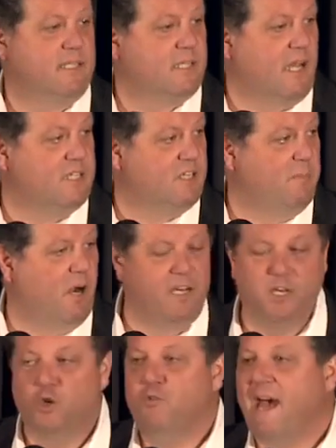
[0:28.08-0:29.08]
it's customary
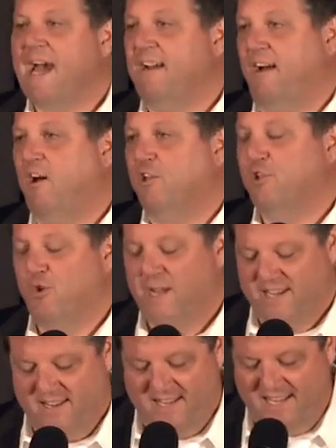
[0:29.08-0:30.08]
to do that, I'll do
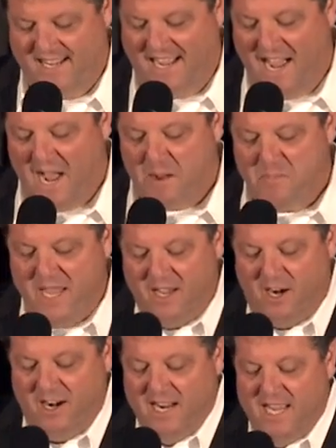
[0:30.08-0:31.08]
it.
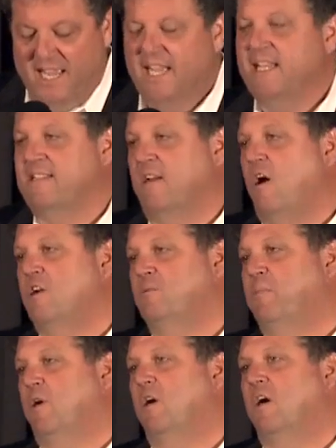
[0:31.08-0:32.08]
Peter is an
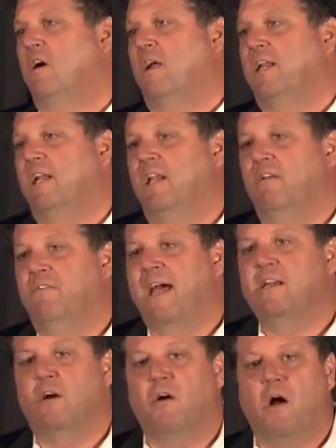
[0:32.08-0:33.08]
entrepreneur and an
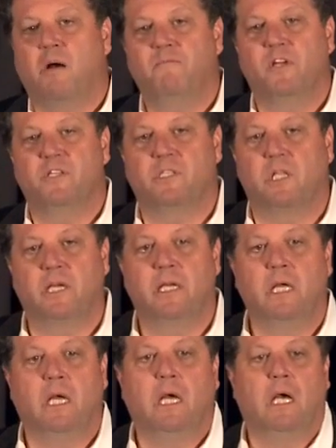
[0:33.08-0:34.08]
inventor, obviously.
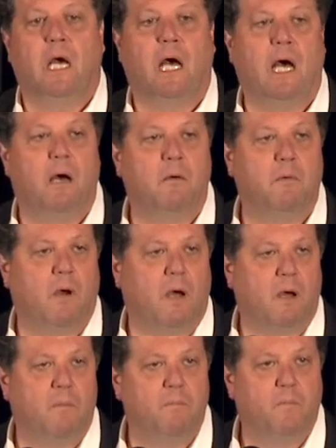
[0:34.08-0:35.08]

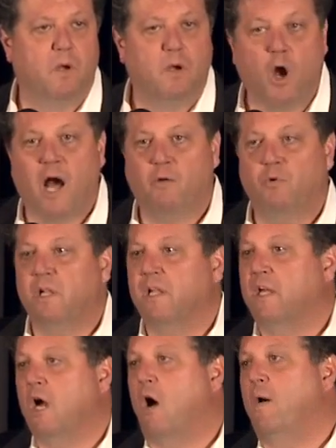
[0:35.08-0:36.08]
Got
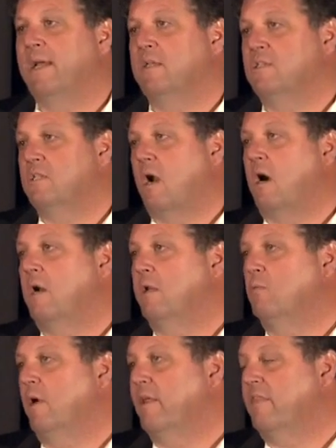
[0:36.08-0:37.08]
really going,
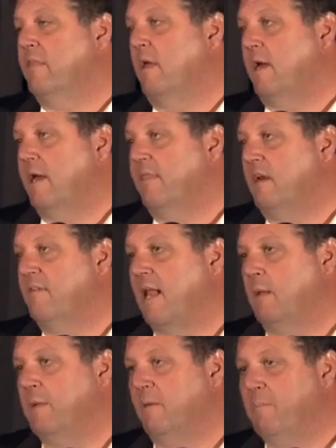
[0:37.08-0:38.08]
started with the
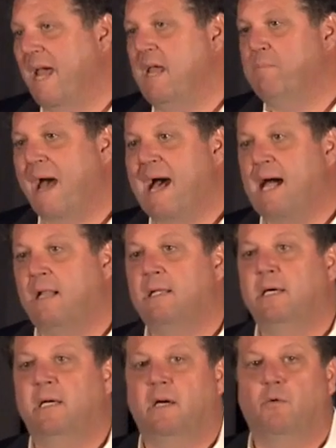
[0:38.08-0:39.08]
development of PayPal,
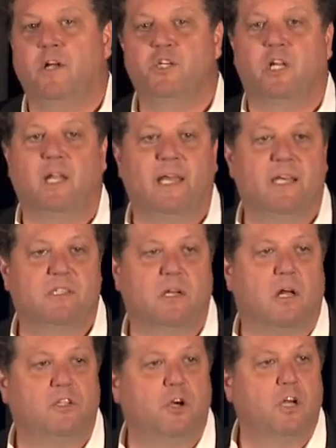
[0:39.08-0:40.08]
originally as an
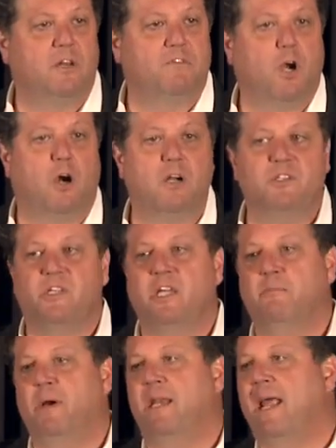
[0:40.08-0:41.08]
alternative
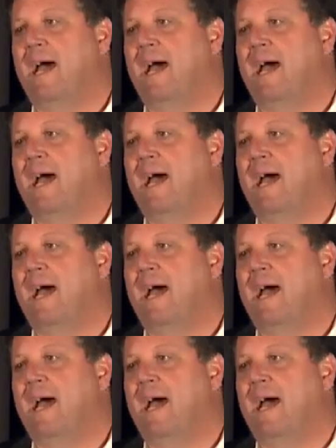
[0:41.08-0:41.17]
currency, but